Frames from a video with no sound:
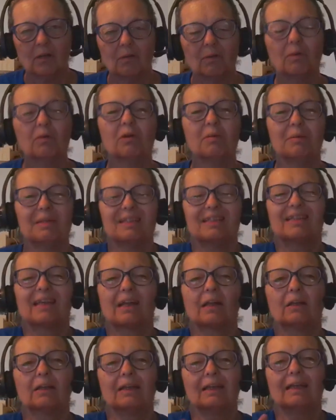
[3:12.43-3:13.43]
We want to be
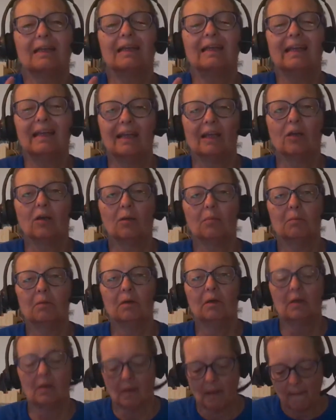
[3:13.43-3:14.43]
settled in Him.
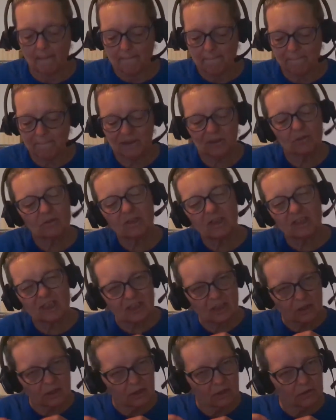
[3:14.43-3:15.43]
But there's
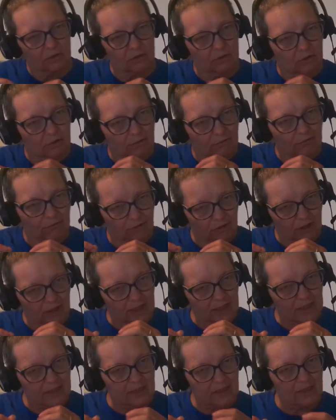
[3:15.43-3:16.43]
this other little
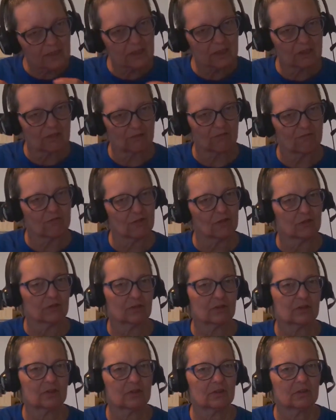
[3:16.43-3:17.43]
phrase in this
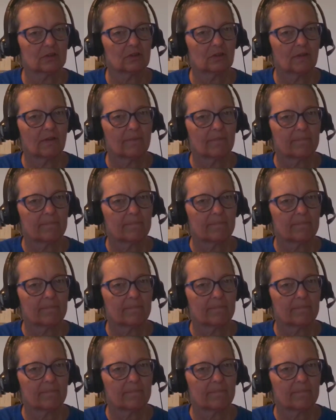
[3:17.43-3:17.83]
verse